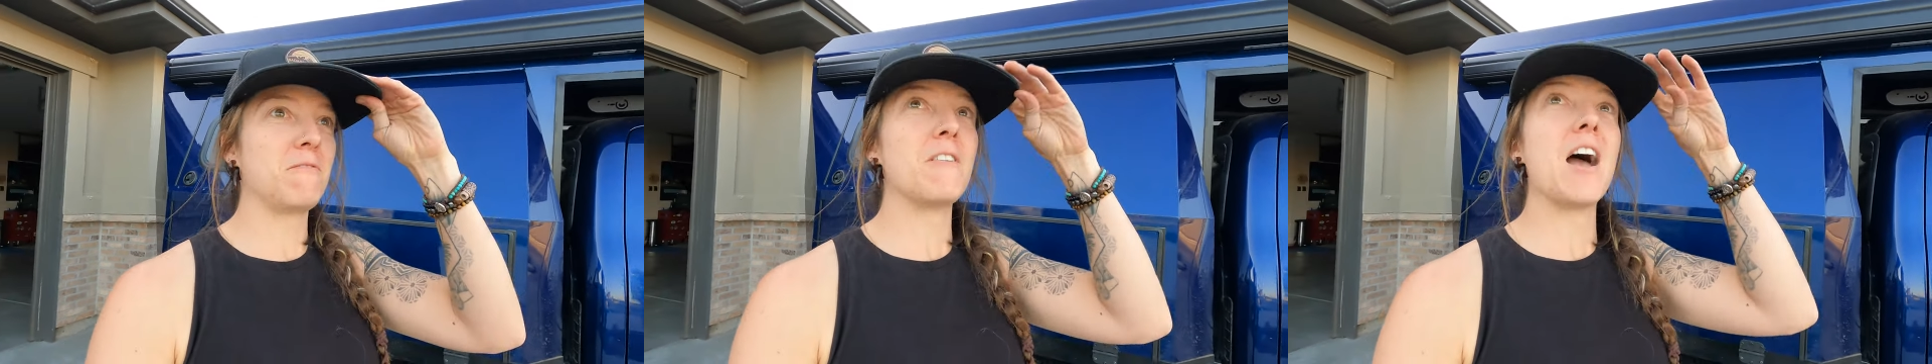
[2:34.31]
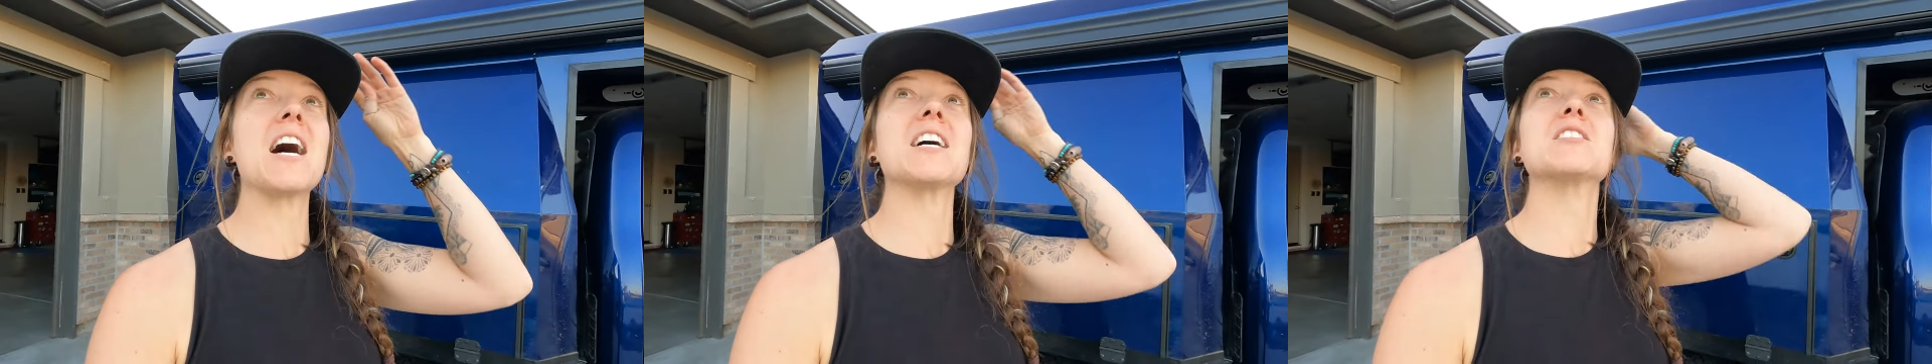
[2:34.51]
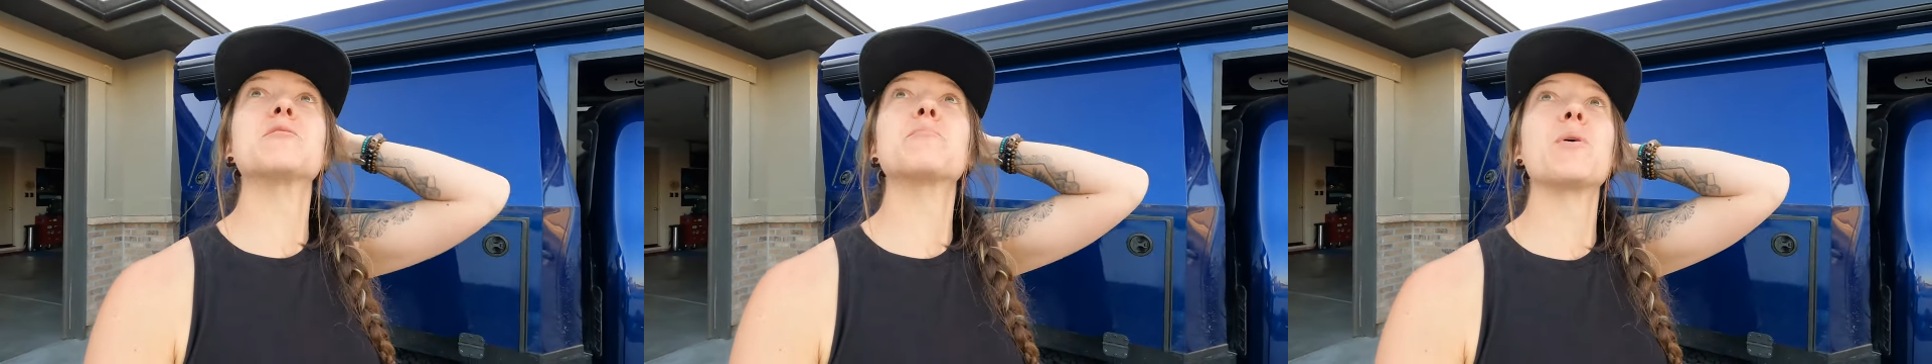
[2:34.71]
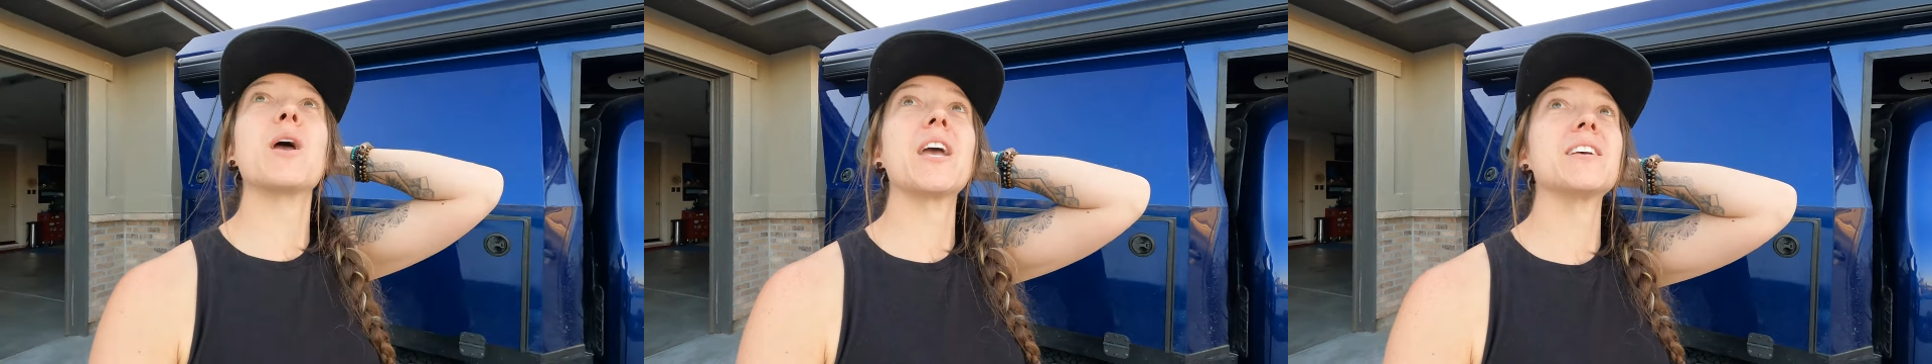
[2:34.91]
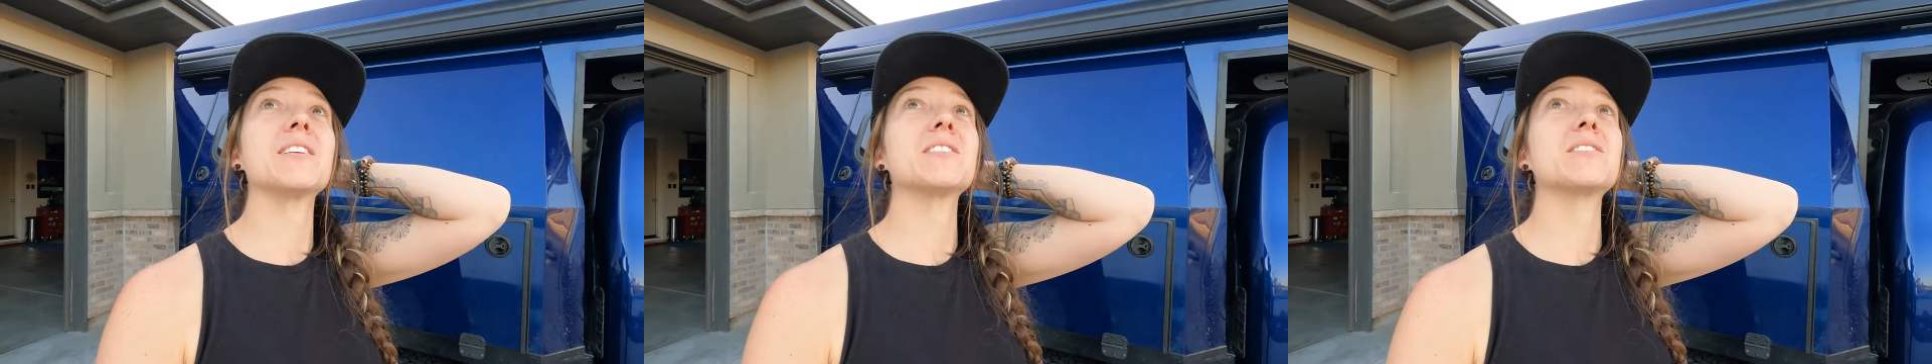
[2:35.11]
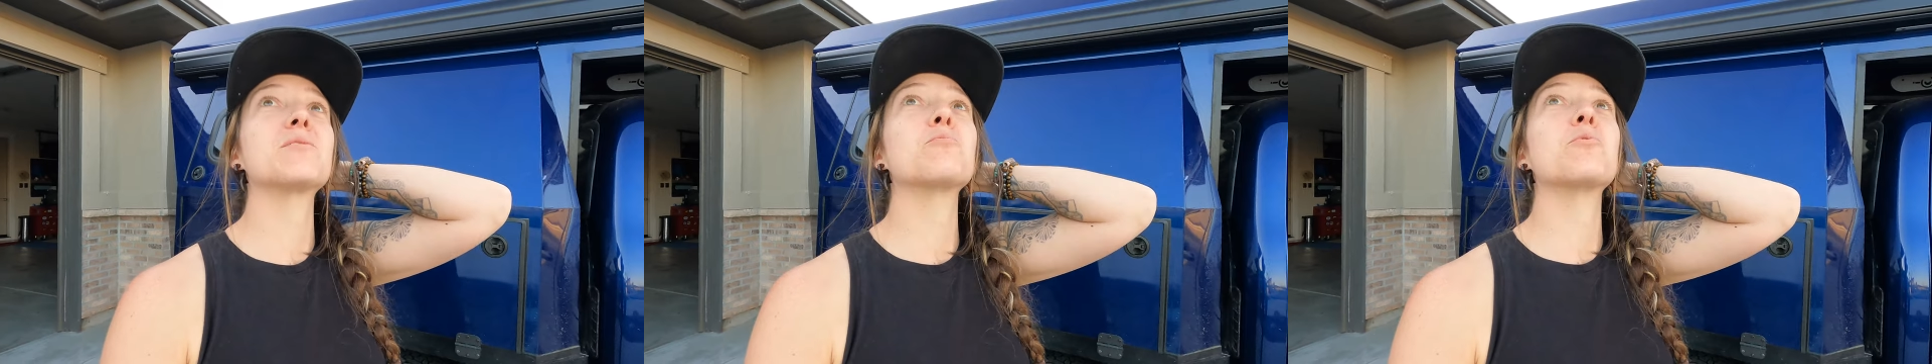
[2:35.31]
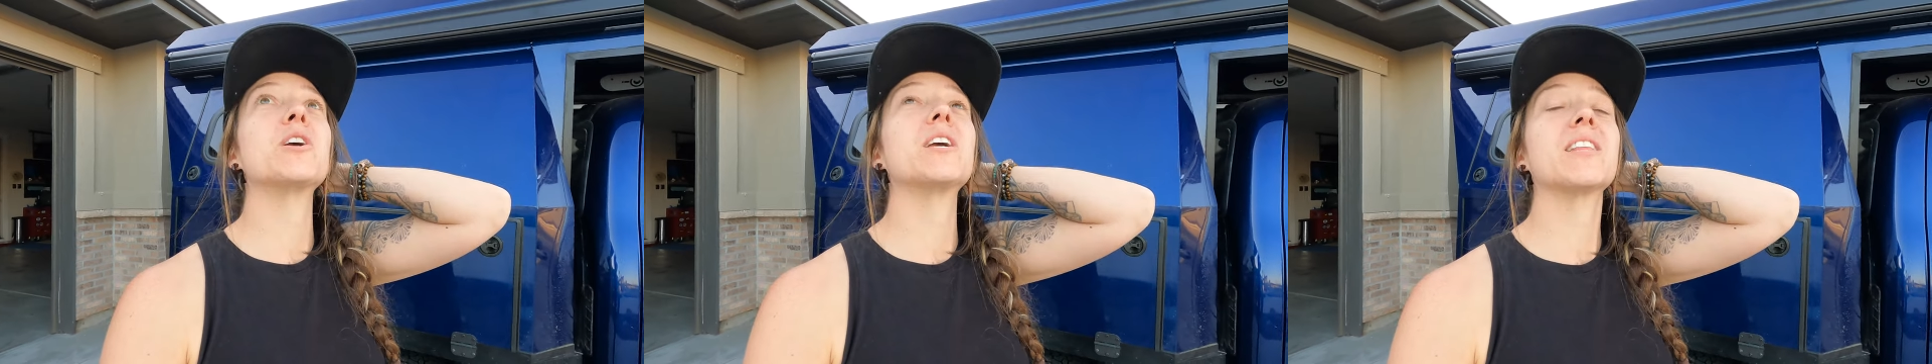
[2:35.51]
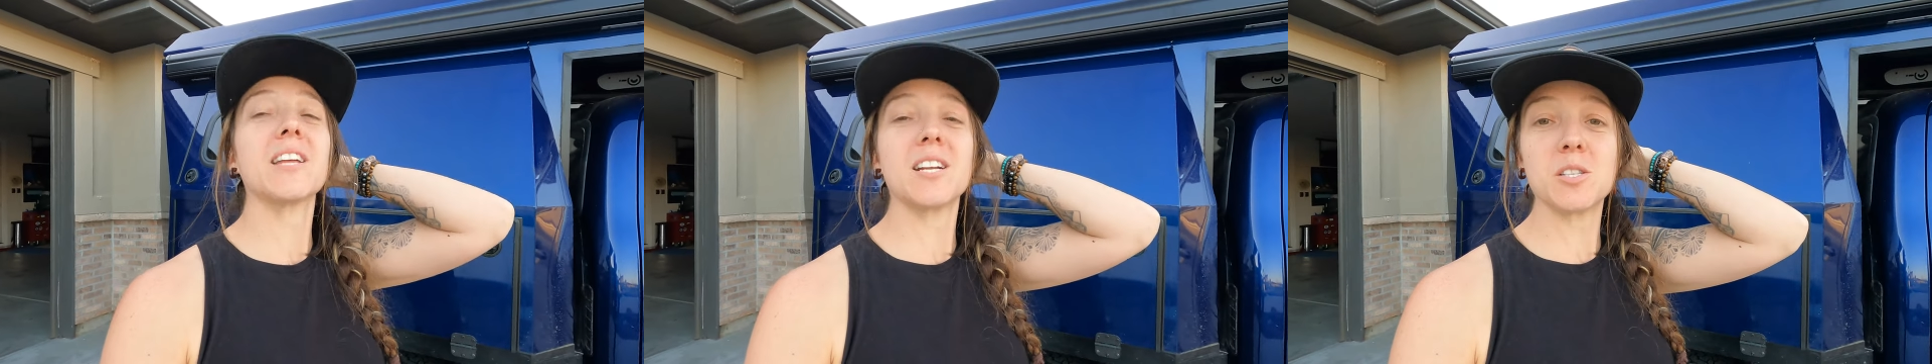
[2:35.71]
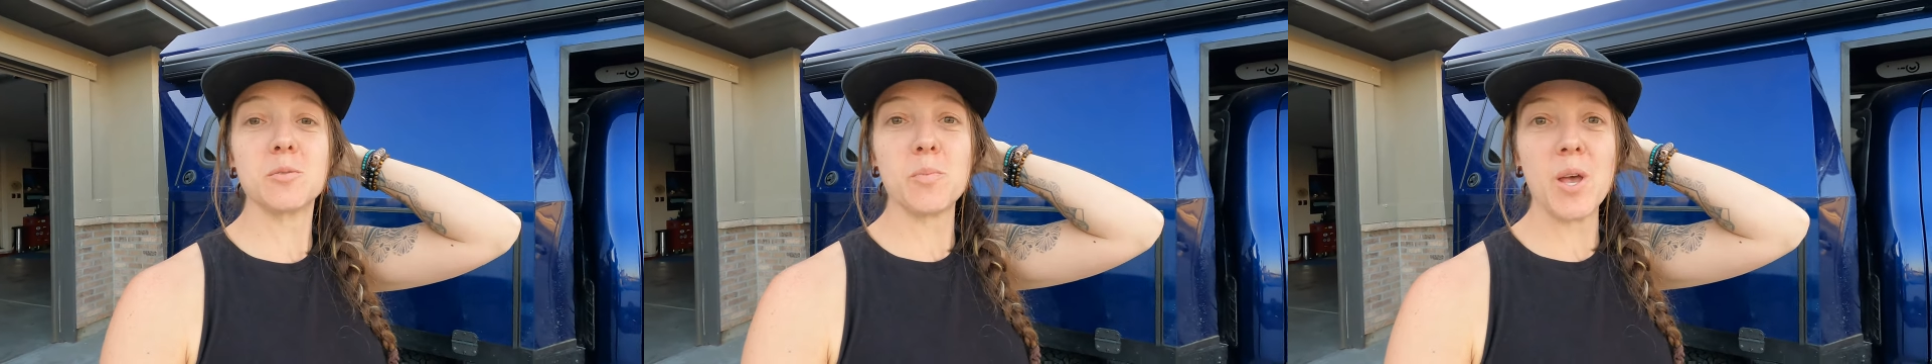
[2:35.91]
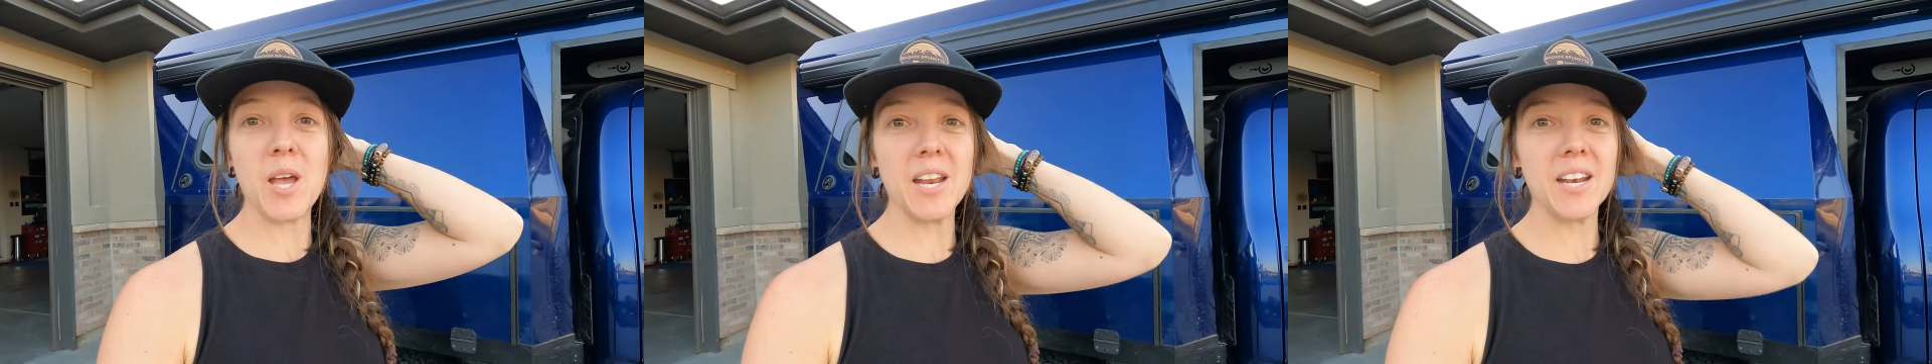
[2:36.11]
fast-paced week that it's
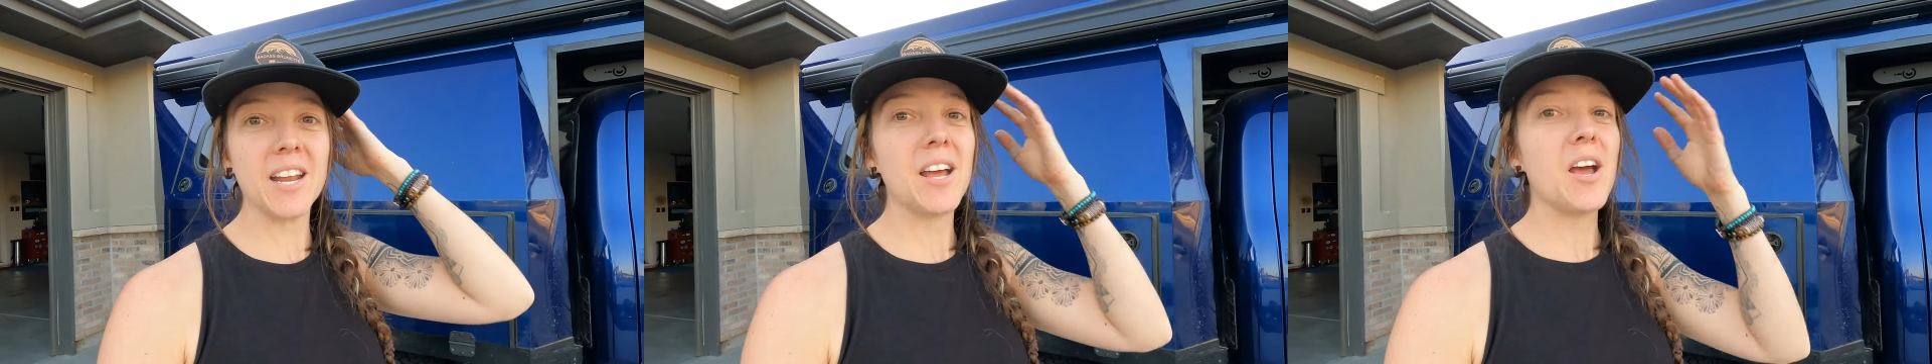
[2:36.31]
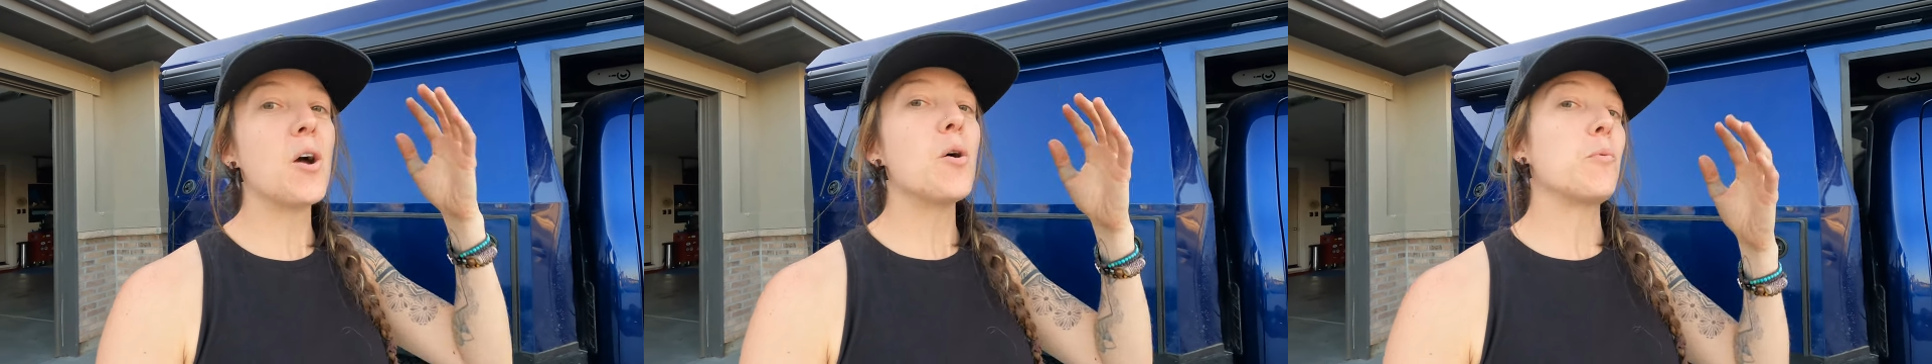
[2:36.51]
been,